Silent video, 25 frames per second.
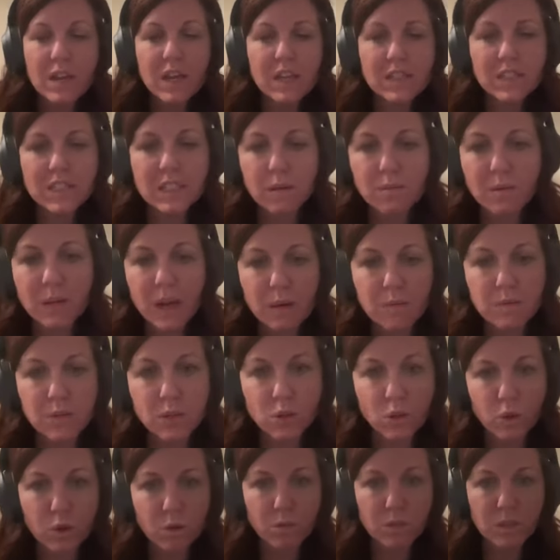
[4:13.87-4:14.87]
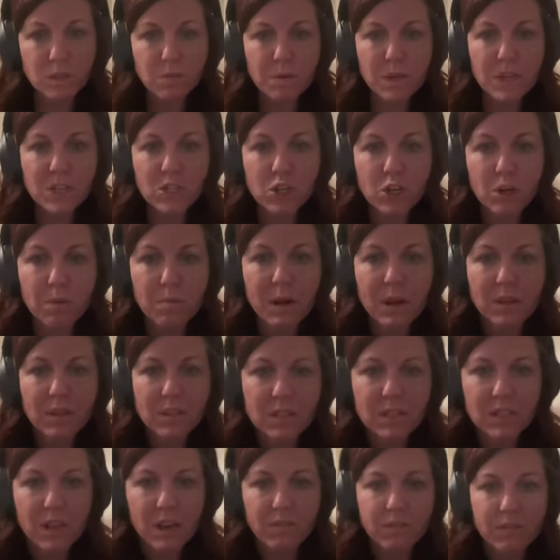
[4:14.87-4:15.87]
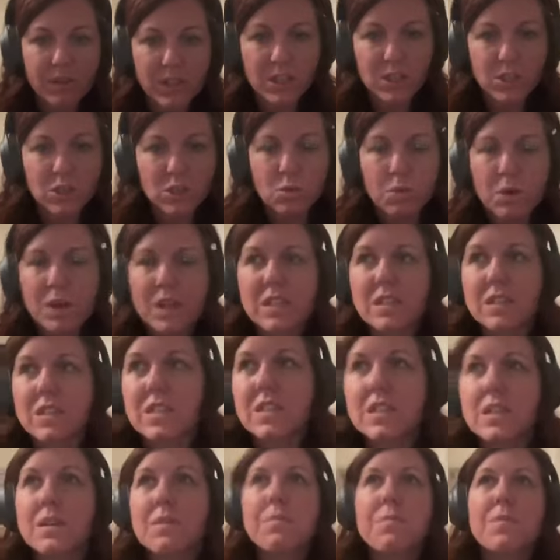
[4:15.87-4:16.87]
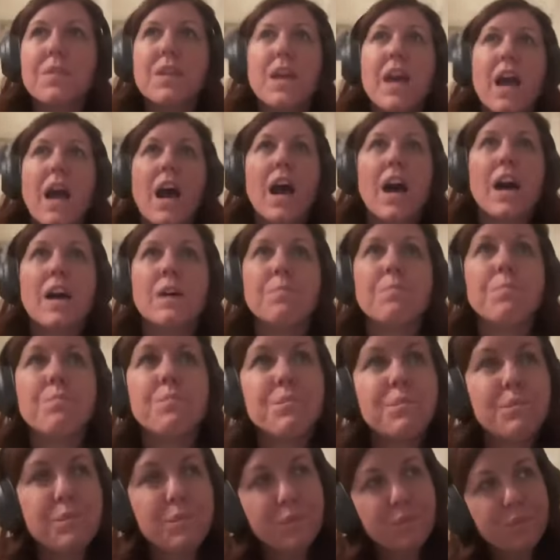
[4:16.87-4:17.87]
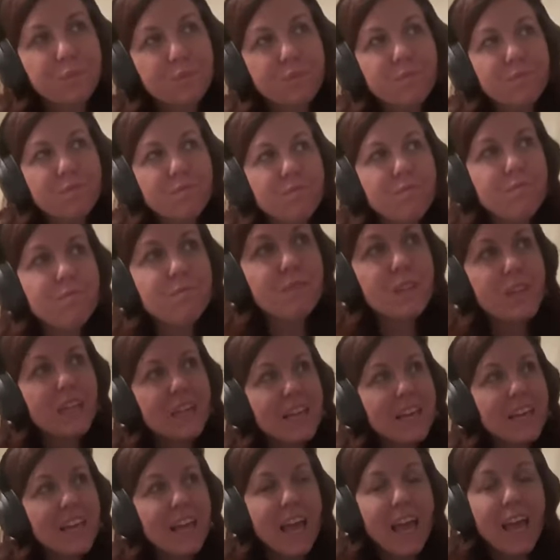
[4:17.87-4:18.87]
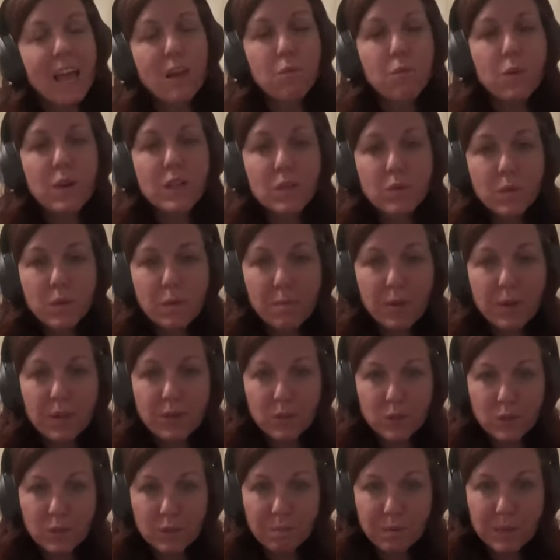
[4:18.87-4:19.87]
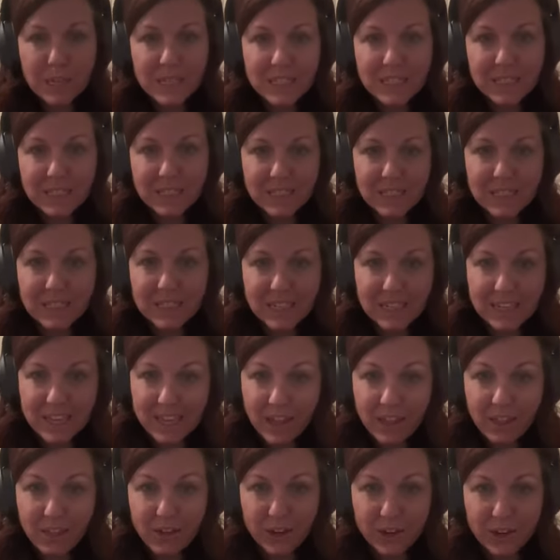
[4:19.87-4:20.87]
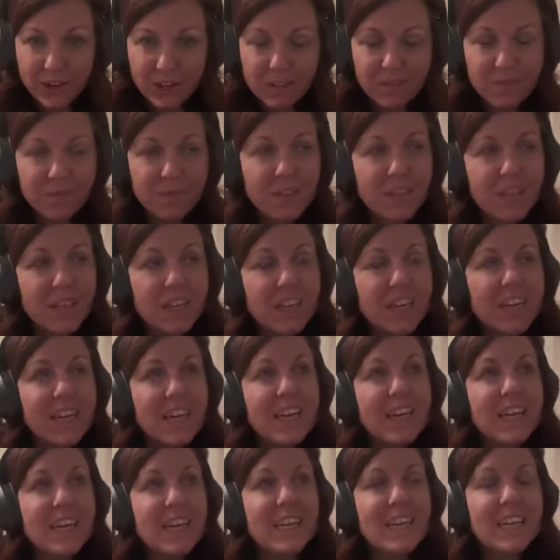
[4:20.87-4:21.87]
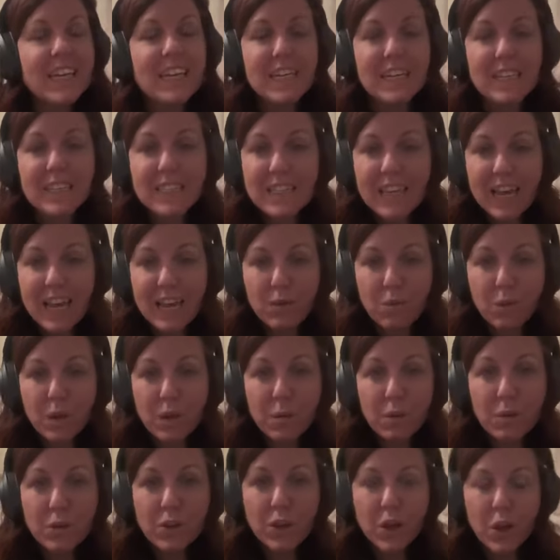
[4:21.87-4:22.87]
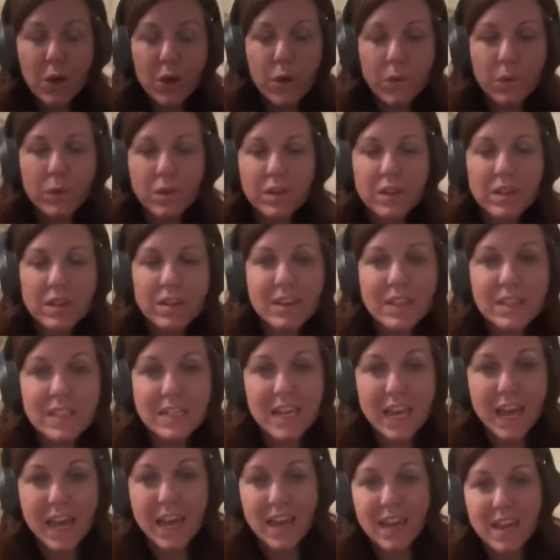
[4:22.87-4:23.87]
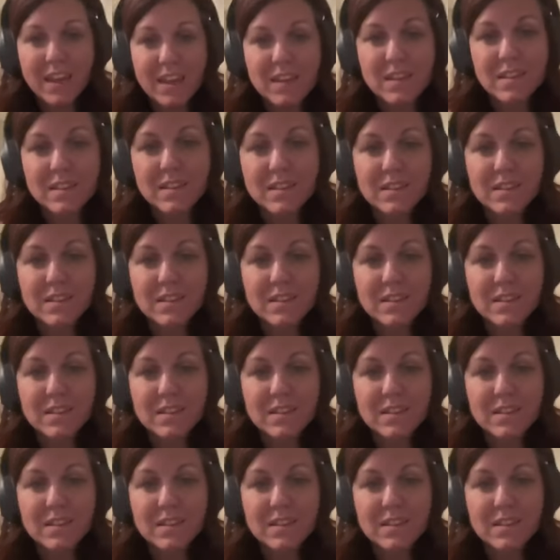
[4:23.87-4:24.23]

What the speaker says: and sometimes the Lord will speak to her about stuff like the twins. And once we put those pieces together, he said, we will know the day.